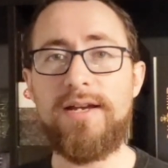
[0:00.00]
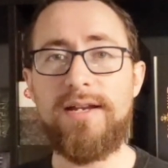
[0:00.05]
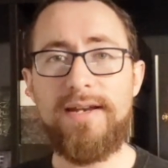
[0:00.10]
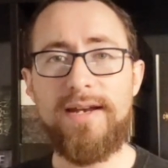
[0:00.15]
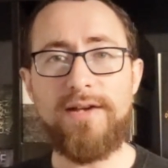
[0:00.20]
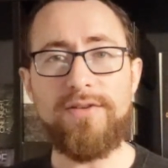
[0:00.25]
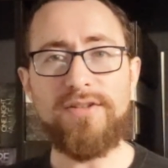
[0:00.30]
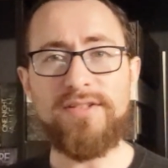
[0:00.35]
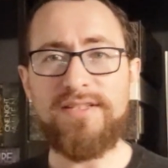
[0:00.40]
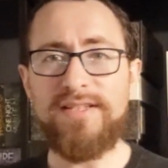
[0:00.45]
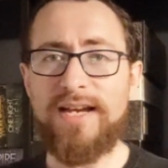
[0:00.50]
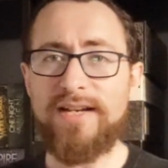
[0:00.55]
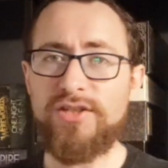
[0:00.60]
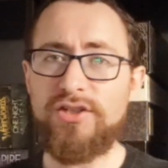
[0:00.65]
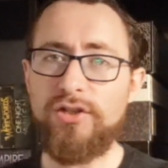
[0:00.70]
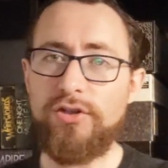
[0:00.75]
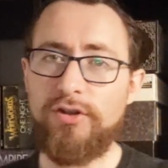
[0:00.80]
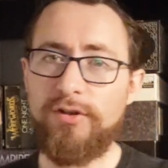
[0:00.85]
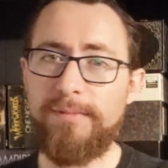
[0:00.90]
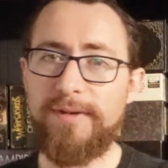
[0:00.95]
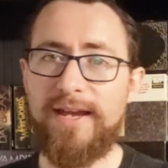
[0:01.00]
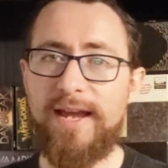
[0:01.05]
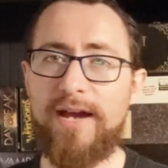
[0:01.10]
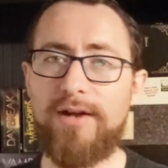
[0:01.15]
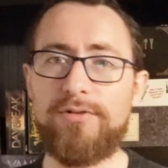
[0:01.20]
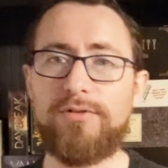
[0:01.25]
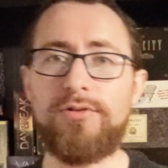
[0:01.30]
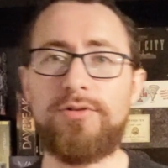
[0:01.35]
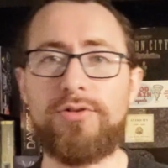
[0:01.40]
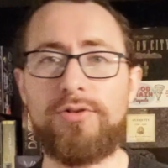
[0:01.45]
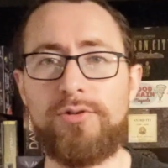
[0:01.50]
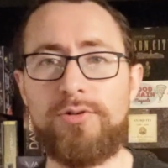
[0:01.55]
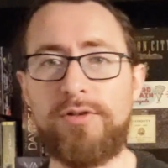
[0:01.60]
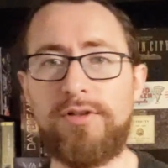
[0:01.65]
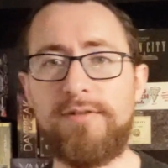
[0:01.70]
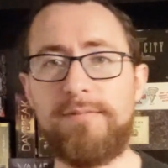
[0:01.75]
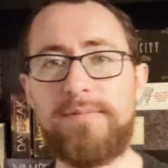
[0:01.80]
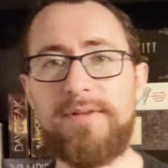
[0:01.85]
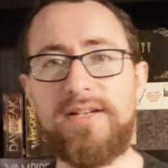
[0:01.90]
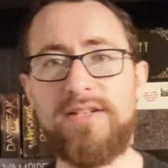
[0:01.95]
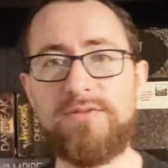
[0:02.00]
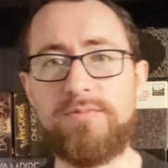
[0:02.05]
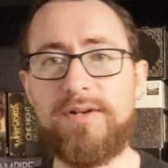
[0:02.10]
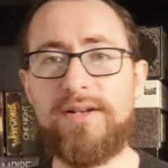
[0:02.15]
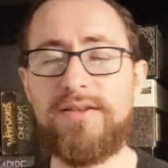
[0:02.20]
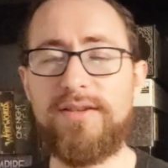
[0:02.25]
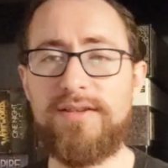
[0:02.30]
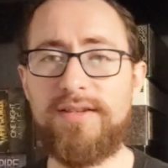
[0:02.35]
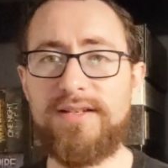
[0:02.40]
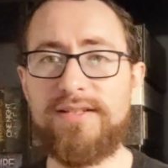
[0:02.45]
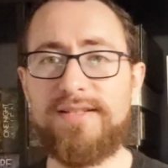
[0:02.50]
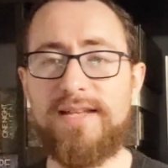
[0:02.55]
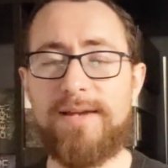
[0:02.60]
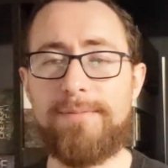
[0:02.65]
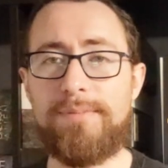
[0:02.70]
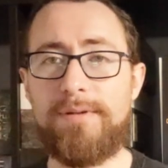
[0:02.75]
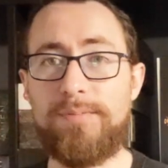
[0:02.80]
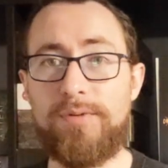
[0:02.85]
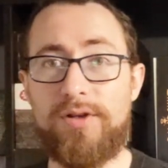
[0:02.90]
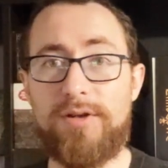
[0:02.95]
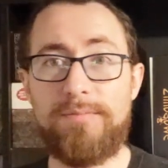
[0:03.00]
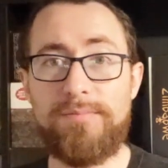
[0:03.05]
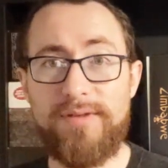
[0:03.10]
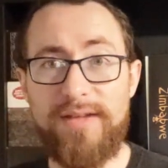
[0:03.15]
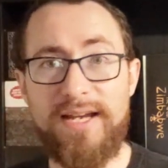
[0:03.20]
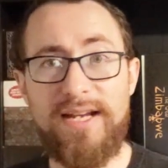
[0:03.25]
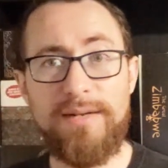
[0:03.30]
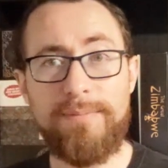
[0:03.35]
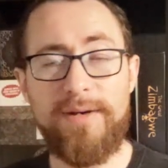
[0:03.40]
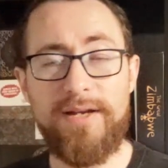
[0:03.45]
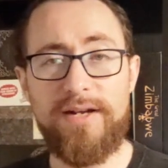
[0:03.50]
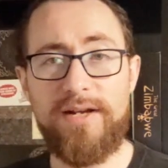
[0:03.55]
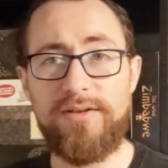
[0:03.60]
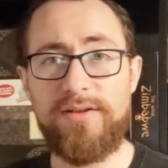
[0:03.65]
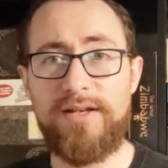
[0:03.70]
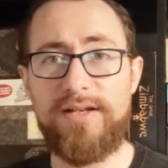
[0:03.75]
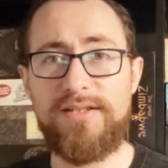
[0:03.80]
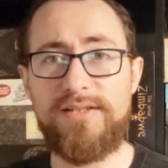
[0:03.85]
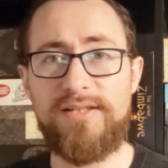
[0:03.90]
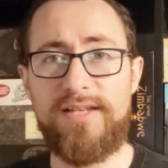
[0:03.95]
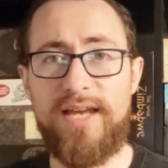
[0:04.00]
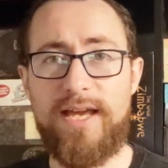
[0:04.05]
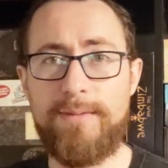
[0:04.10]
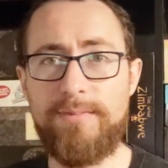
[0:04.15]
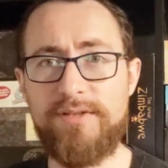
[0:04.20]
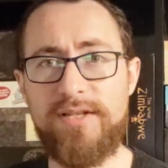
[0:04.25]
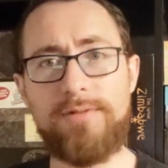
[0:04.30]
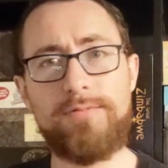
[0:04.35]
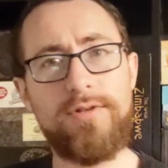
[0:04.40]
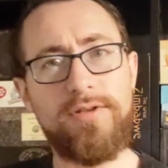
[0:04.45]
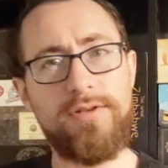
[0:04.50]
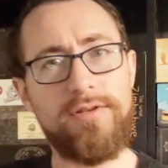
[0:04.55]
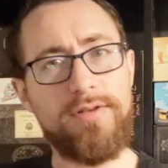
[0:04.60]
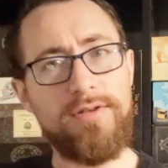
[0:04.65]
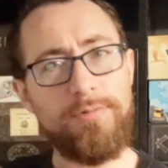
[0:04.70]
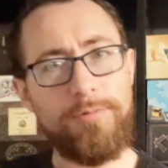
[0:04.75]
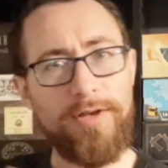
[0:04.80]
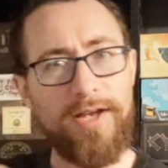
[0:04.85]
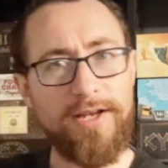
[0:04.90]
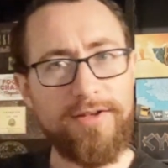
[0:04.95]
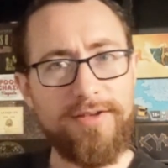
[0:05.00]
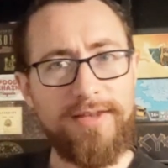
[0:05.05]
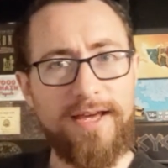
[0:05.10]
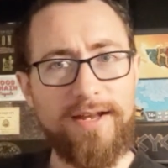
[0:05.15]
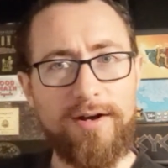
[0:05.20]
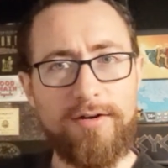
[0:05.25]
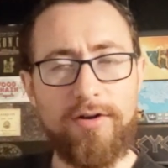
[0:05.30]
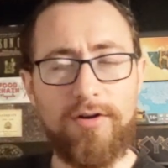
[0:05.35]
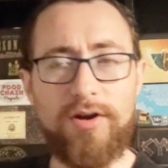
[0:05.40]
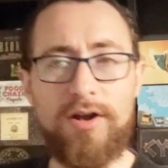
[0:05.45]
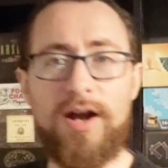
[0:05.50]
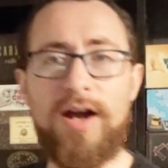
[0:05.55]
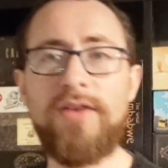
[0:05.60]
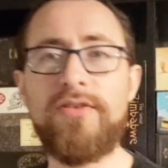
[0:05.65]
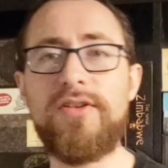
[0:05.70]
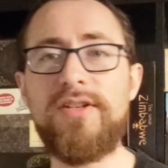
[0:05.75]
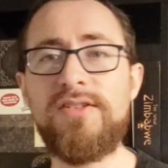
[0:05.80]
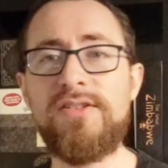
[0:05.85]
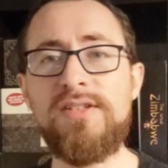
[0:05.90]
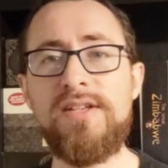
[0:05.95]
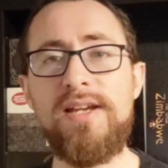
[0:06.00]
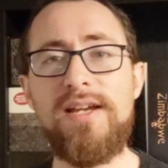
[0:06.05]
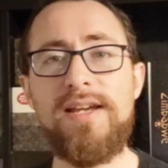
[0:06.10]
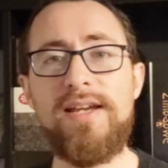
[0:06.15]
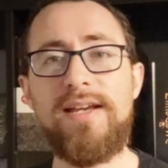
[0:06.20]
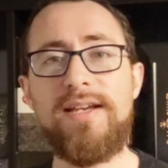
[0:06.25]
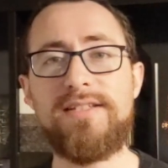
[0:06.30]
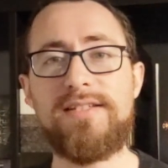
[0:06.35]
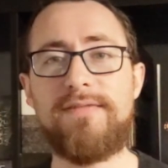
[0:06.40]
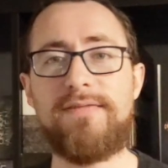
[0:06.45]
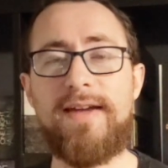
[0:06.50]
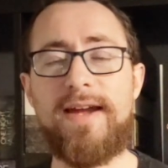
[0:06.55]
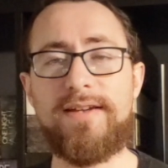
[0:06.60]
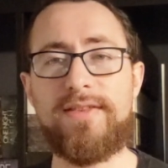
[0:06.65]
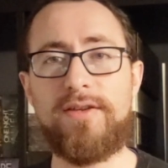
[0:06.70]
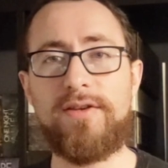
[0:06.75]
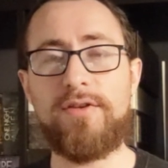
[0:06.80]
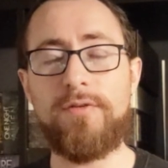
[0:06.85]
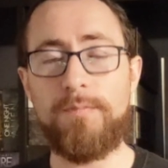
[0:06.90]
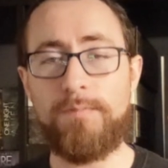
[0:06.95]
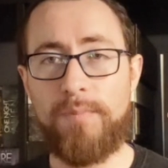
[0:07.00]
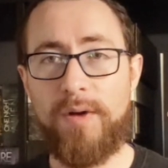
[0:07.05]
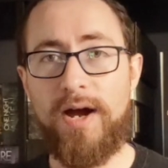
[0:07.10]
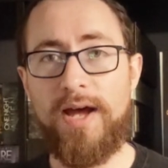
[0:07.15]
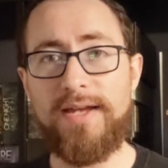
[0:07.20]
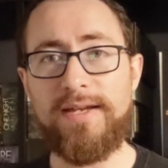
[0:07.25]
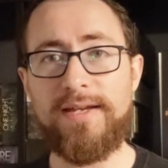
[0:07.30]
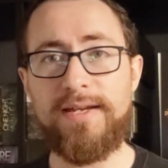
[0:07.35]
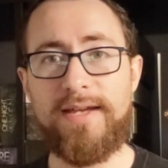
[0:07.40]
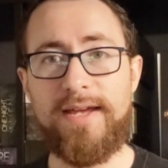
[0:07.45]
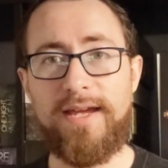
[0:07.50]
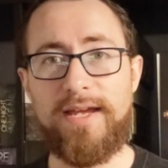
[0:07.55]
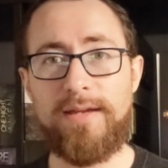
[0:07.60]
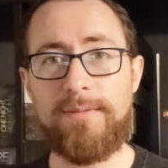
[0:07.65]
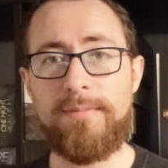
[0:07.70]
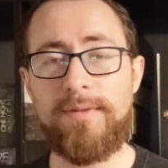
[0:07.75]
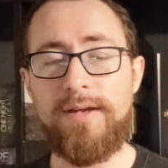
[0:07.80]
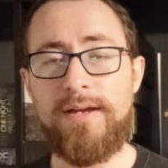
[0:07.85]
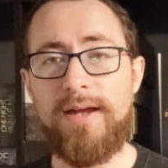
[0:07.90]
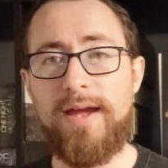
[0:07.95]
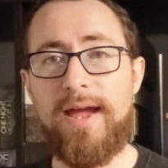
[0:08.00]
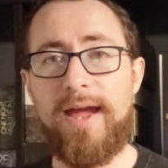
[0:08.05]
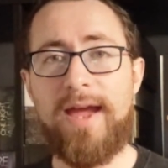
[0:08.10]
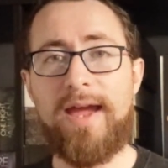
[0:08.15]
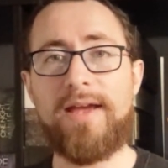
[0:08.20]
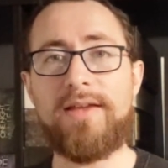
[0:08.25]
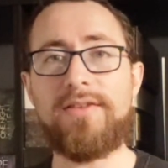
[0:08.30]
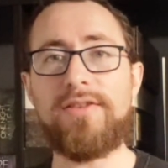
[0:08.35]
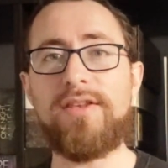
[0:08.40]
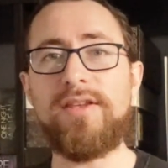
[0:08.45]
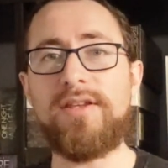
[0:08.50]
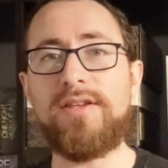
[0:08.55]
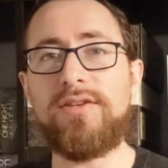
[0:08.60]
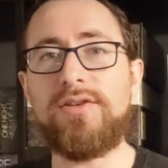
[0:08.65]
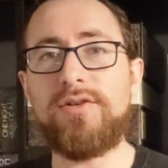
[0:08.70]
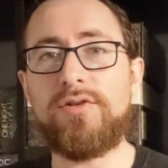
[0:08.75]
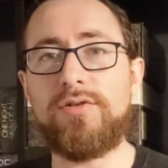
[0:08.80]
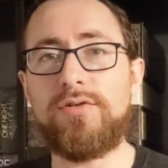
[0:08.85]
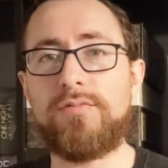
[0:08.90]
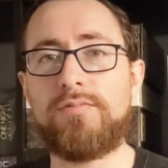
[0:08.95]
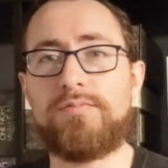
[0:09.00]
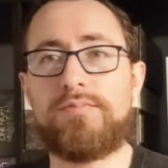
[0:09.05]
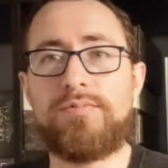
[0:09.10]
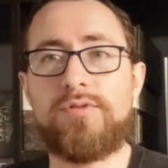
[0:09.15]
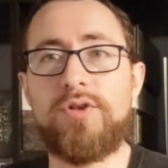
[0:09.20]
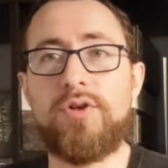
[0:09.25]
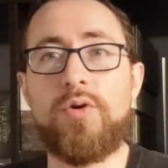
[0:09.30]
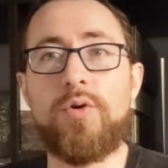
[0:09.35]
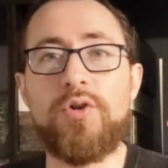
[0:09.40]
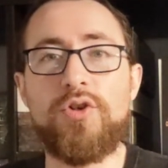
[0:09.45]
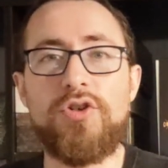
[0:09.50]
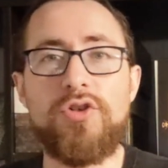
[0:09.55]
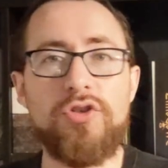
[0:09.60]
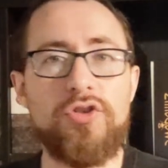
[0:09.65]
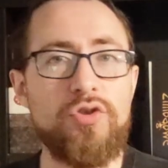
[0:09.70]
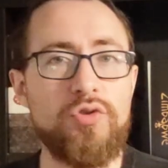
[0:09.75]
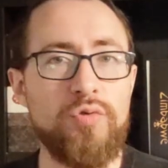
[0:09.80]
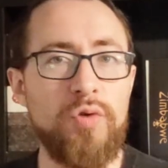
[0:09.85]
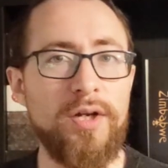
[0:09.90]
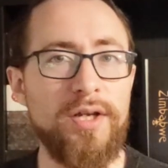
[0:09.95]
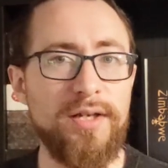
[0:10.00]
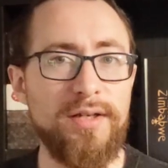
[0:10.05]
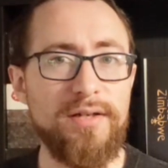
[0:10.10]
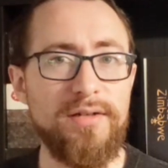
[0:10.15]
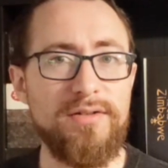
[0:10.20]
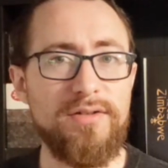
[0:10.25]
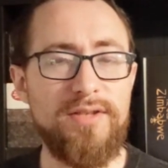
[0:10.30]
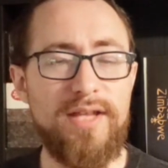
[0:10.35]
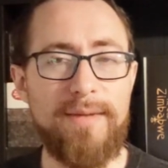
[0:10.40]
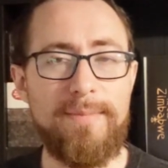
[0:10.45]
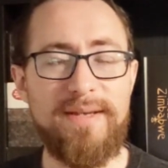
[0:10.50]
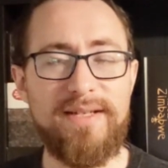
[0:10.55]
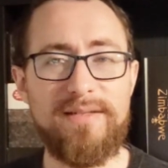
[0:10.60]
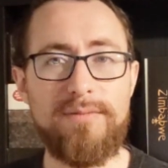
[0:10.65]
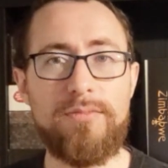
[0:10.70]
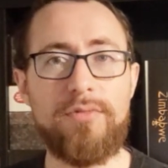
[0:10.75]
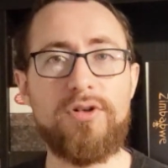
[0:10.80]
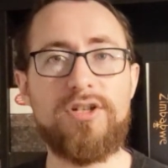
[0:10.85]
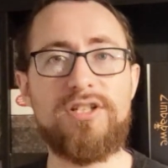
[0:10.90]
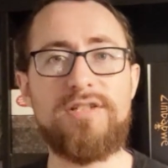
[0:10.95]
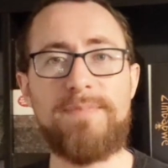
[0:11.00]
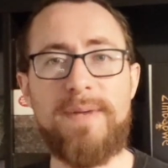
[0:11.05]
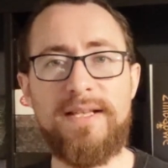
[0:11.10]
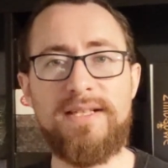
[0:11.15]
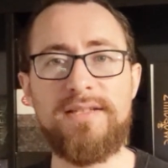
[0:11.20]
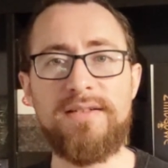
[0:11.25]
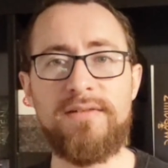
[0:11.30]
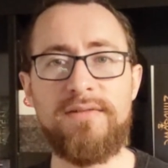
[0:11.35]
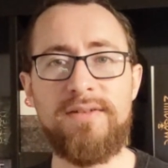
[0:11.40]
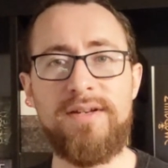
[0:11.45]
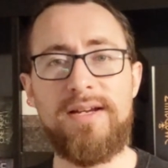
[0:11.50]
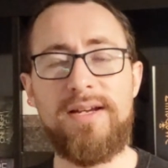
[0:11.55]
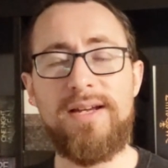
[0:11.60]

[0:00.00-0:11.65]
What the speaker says: Now, this is actually a little bit counterintuitive, because one of the things that people complain about on legacy games, and we'll get to that on our con list, is the fact that you're buying a game and that you're going to destroy it. So that makes it more expensive.